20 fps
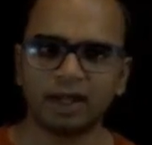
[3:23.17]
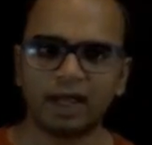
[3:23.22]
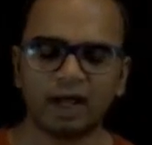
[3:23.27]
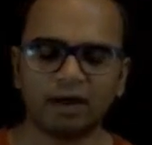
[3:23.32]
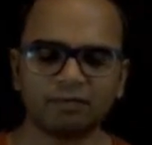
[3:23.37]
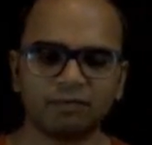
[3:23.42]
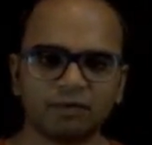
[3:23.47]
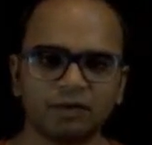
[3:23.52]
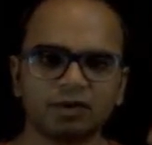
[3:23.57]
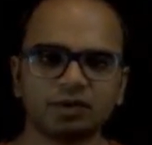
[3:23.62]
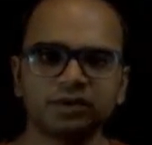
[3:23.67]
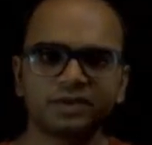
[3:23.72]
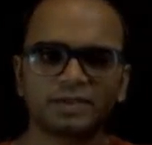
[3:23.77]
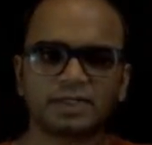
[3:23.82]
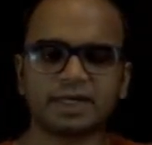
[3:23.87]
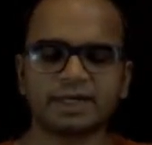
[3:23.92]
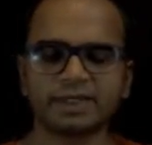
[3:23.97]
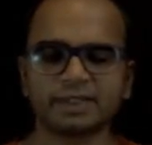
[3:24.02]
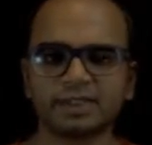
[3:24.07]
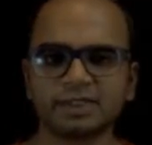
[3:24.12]
after
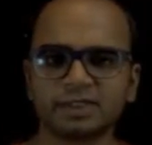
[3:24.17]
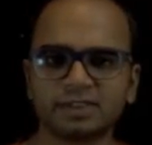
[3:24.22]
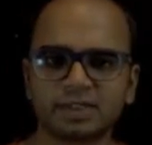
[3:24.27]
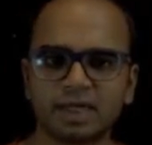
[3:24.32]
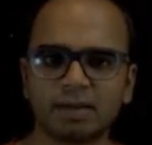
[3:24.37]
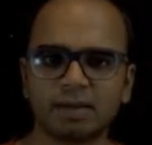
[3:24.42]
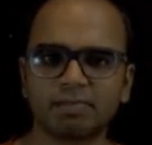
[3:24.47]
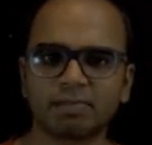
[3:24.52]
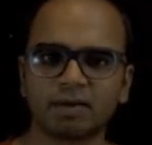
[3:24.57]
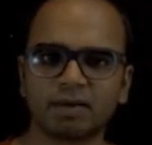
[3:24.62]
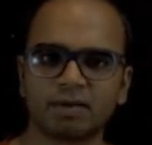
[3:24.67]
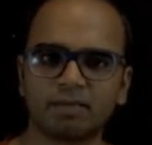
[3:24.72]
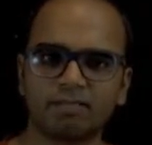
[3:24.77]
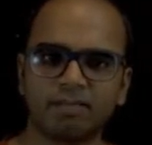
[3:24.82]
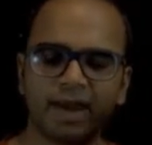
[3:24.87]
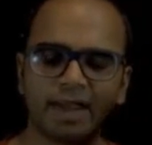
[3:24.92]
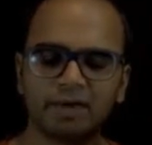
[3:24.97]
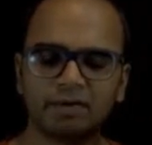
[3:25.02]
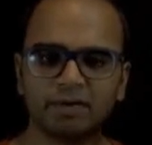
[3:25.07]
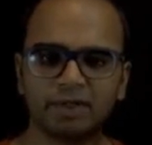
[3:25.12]
setting this up
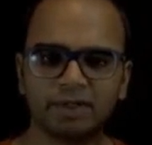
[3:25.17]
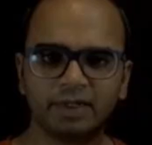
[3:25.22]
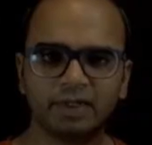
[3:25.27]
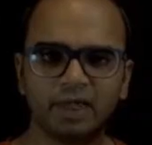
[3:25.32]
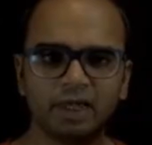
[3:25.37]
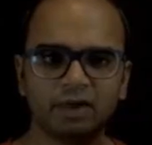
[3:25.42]
manually,